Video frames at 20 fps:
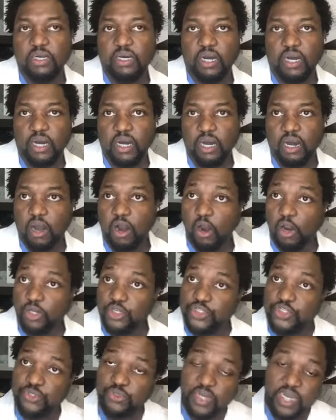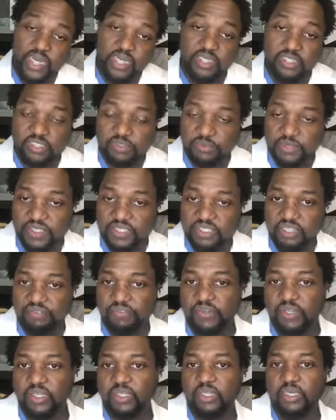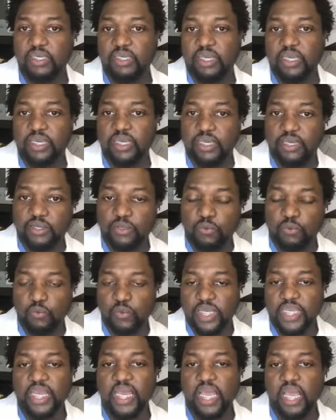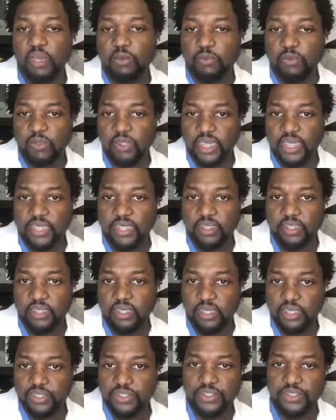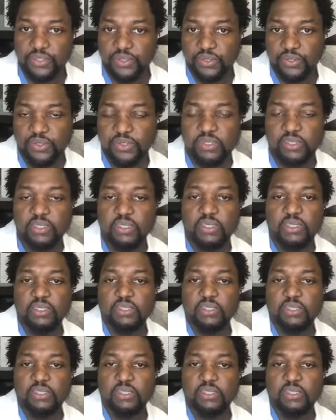are trained specifically in rehab related issues